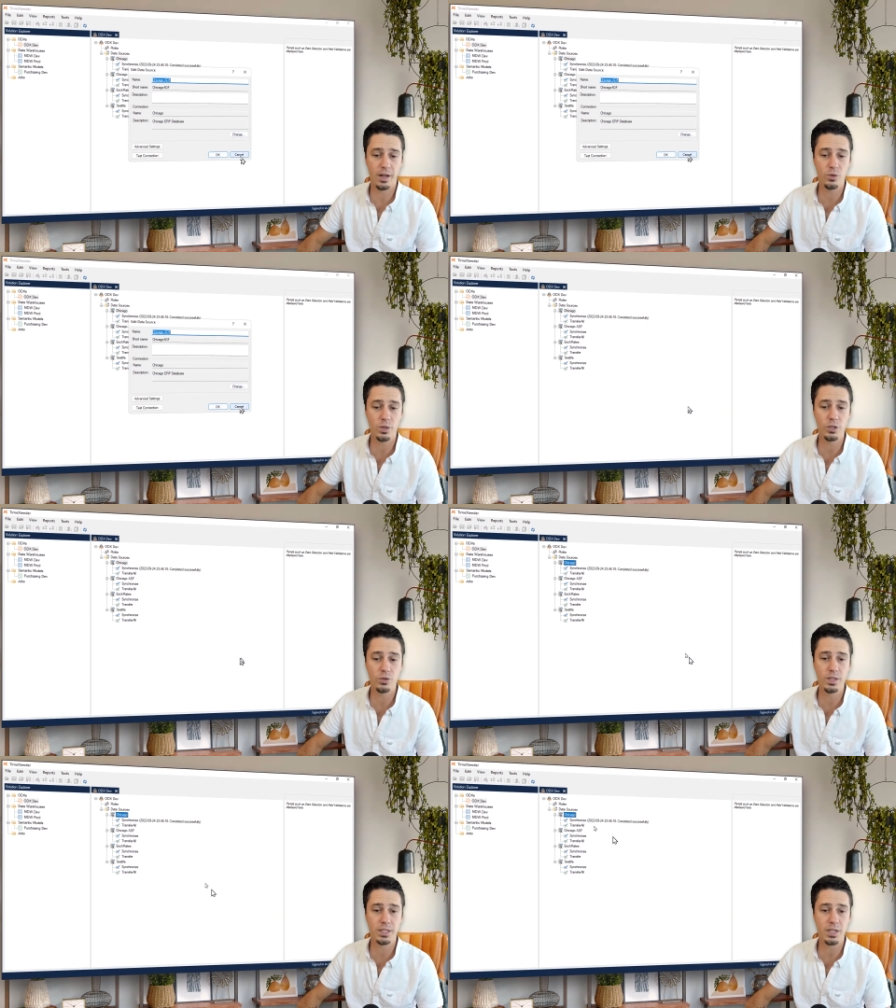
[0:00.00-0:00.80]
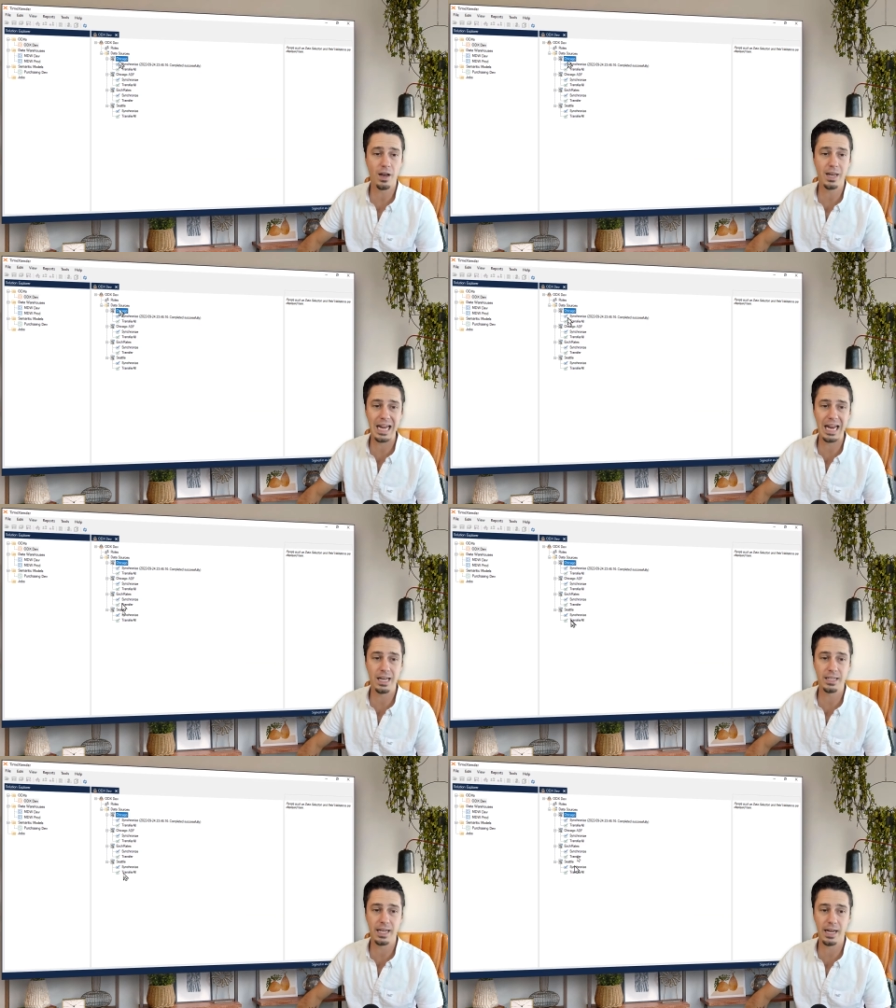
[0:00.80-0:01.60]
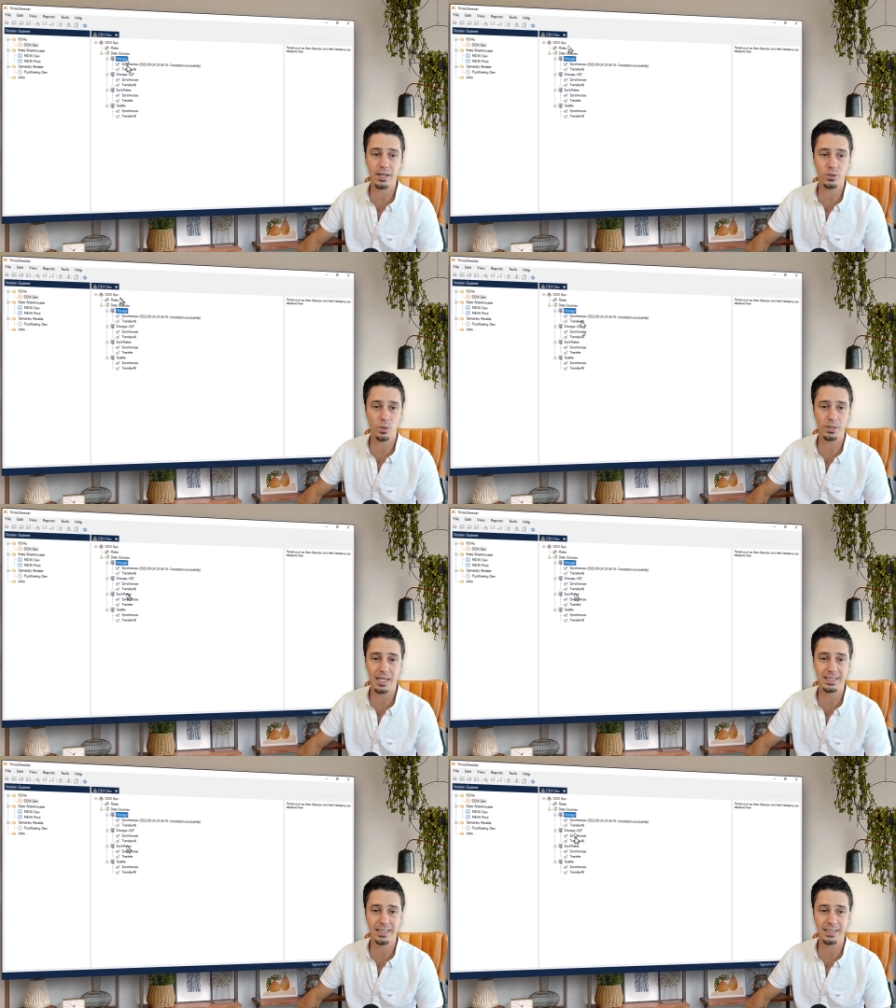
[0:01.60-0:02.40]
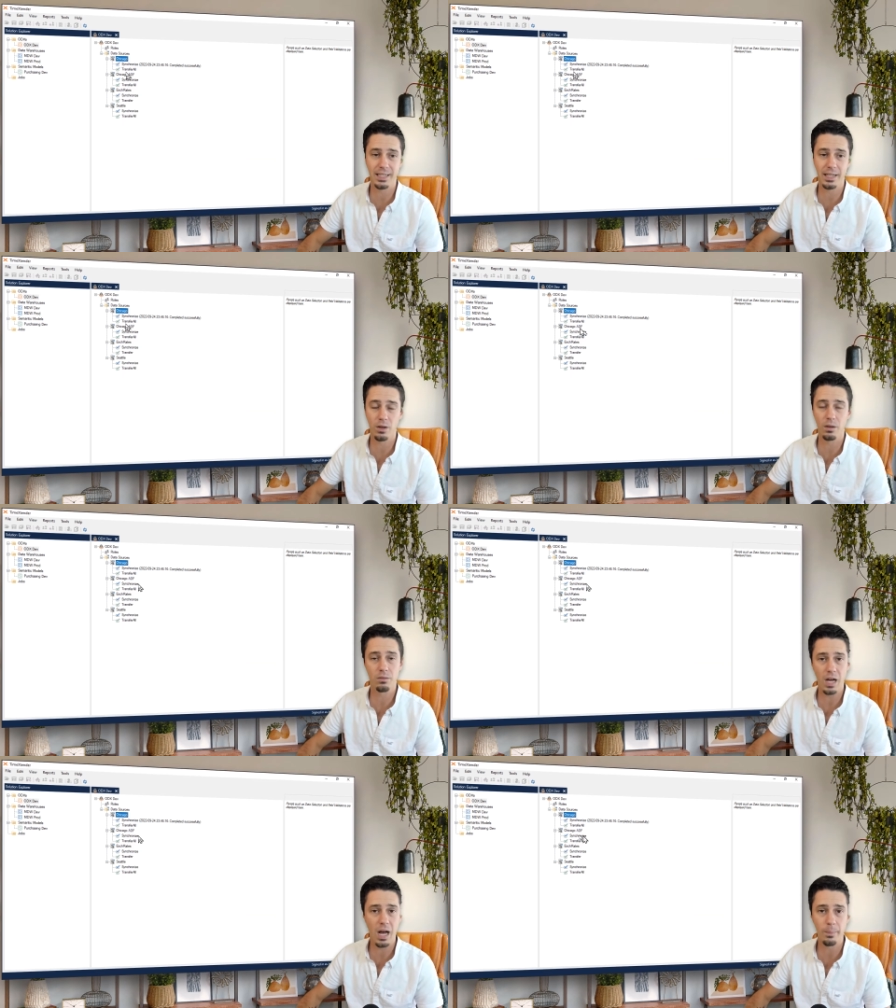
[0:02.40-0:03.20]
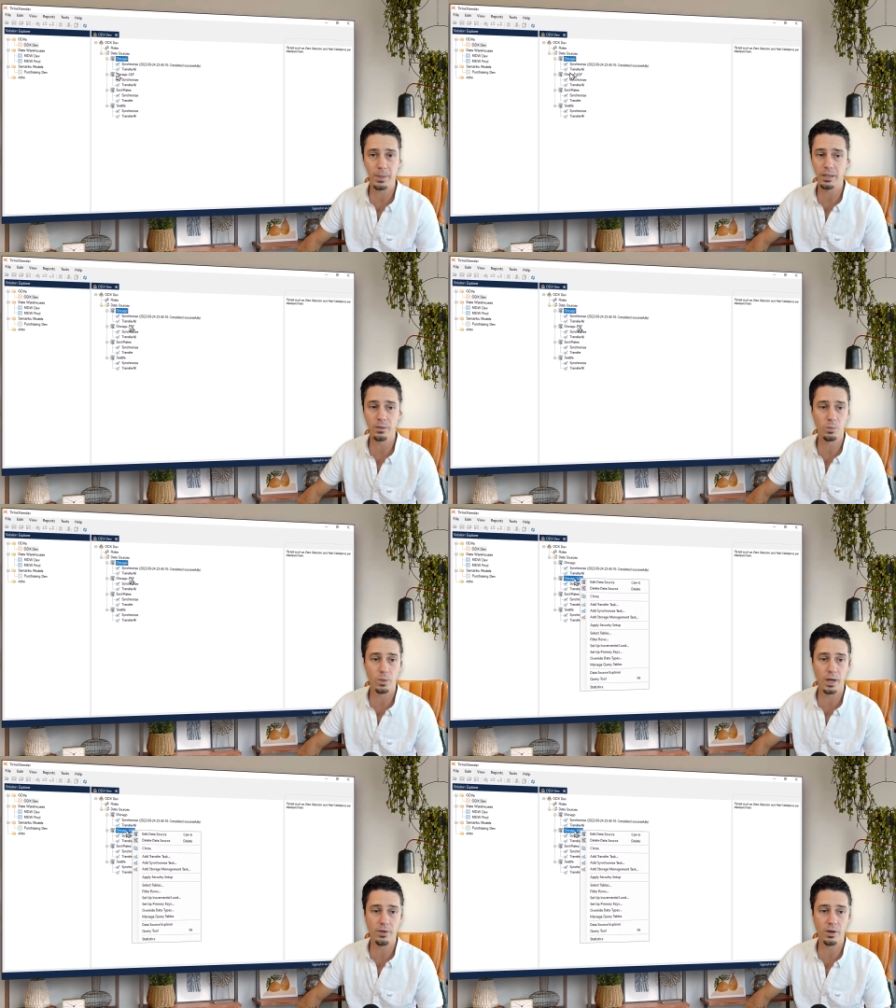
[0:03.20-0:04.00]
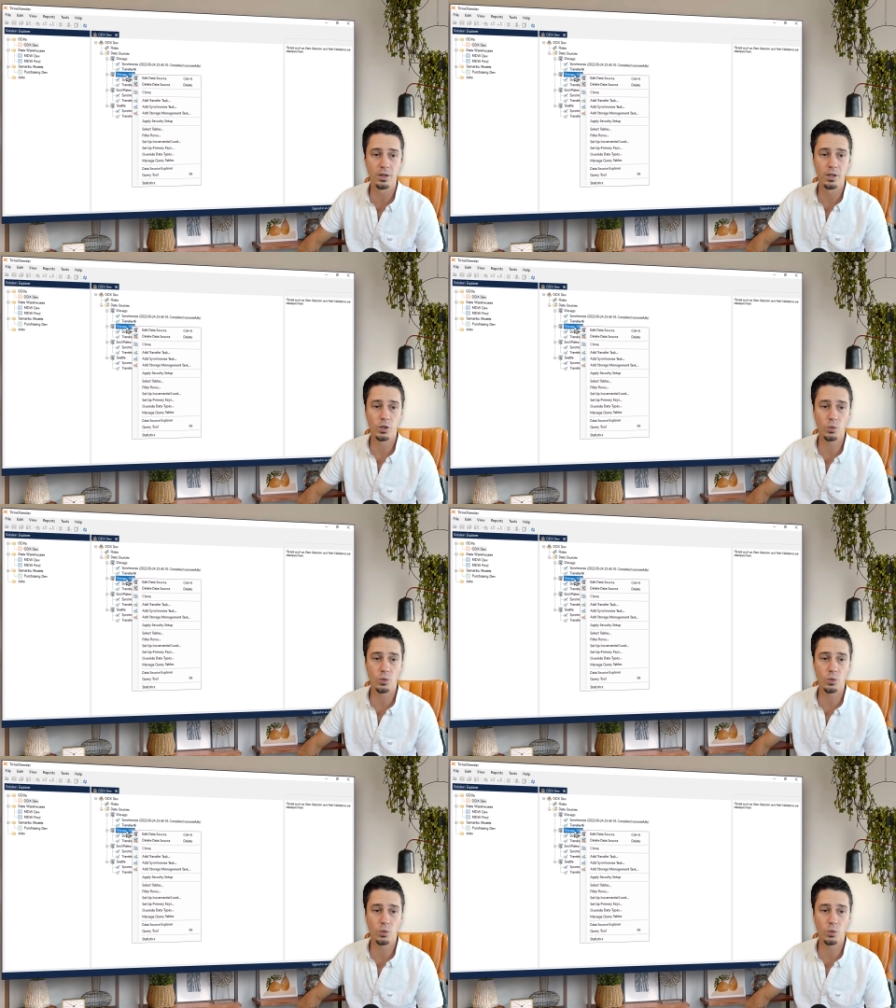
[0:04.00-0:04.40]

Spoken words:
Now you can do this on any data source, existing, copied, whatever.